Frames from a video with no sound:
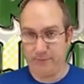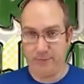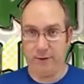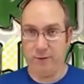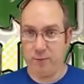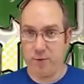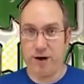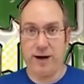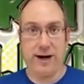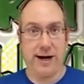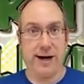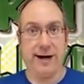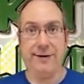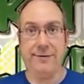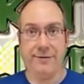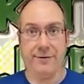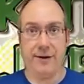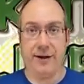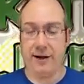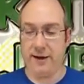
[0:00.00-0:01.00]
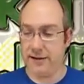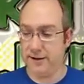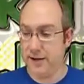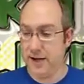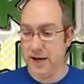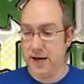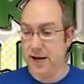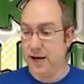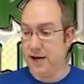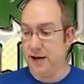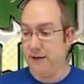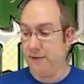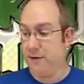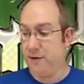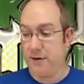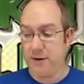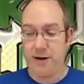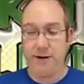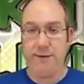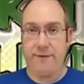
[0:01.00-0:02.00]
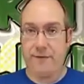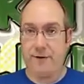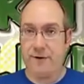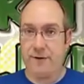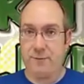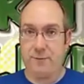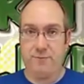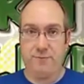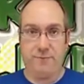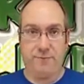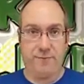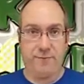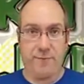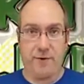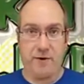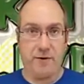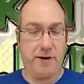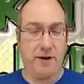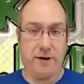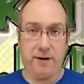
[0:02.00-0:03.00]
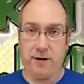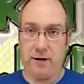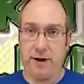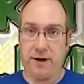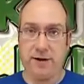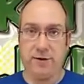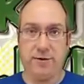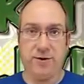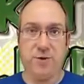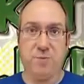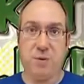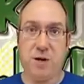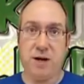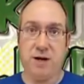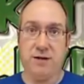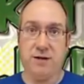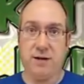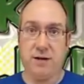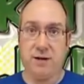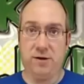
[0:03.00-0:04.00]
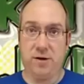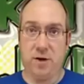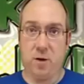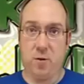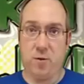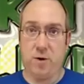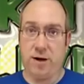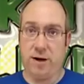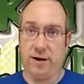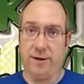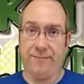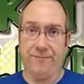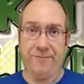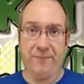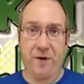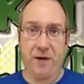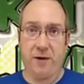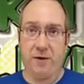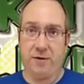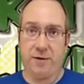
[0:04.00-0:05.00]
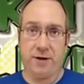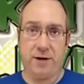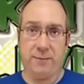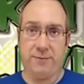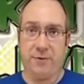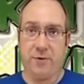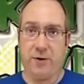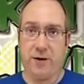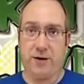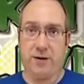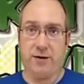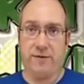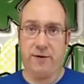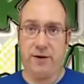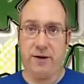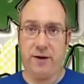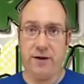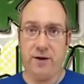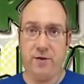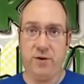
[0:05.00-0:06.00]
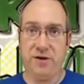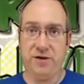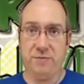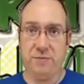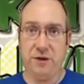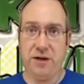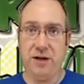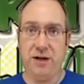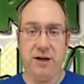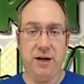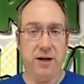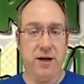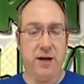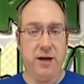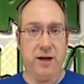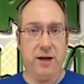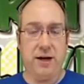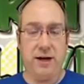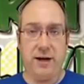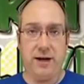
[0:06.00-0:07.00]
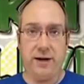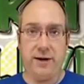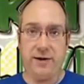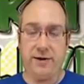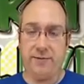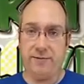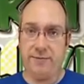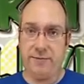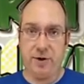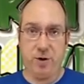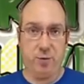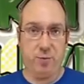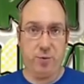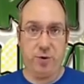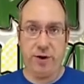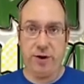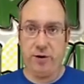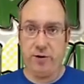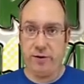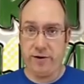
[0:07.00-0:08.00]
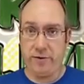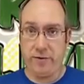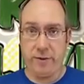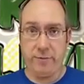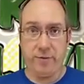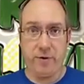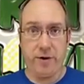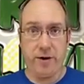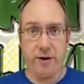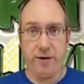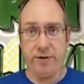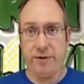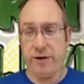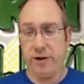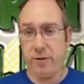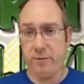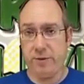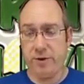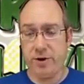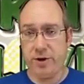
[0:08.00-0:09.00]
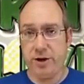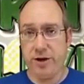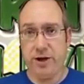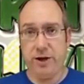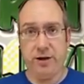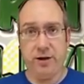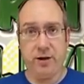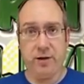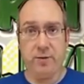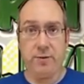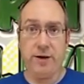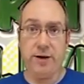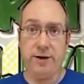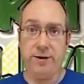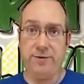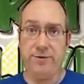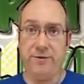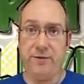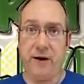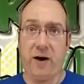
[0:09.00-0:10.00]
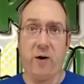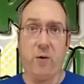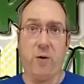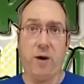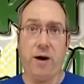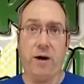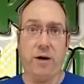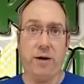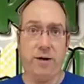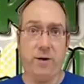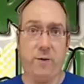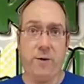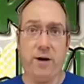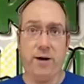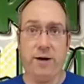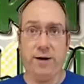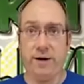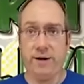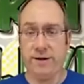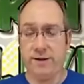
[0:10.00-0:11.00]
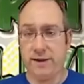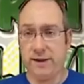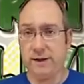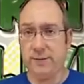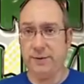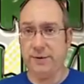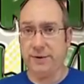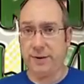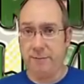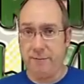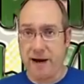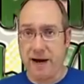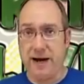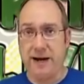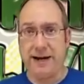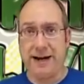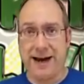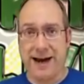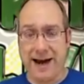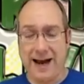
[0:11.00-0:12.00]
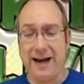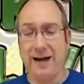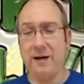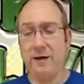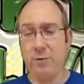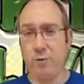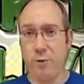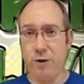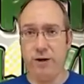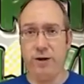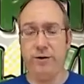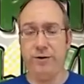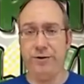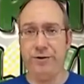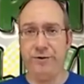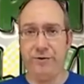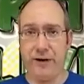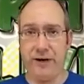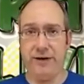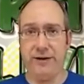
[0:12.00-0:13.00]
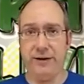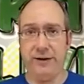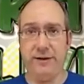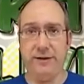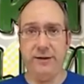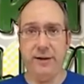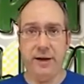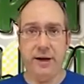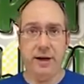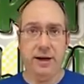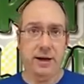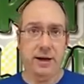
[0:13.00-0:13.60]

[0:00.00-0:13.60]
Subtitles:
running out of things. If you're looking for a little extra space and you don't want to hook it up directly via USB 2.0 or 3.0 to your machine, you don't want to use FireWire, and you want it accessible to Mac and Windows devices,